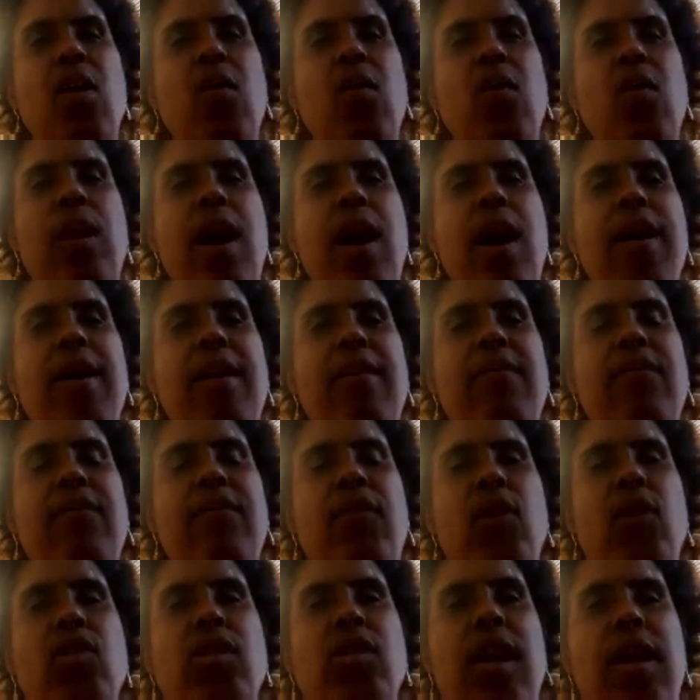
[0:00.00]
you know, when
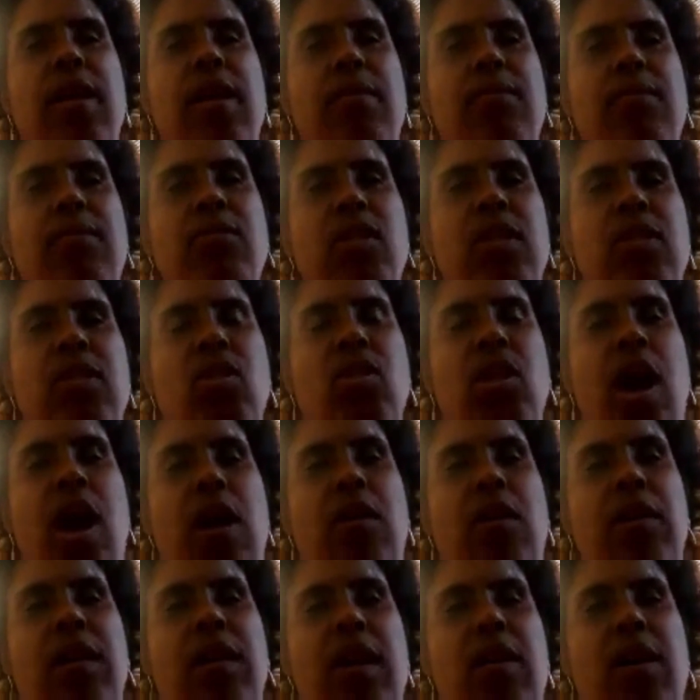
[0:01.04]
I first came to
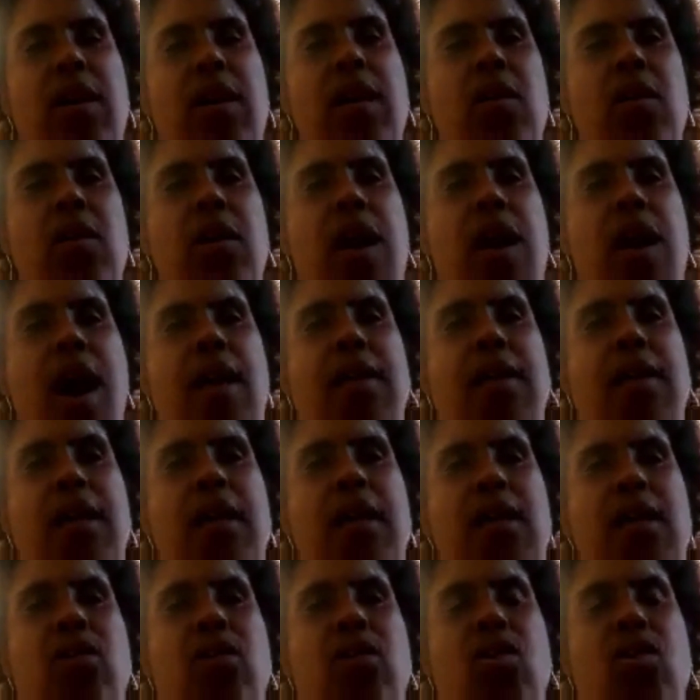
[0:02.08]
the Chicagoland area to go to
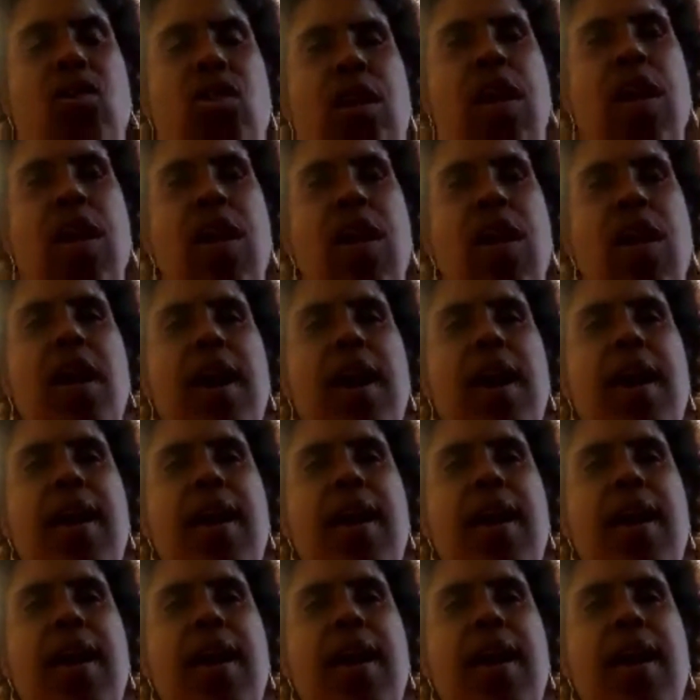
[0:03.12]
college,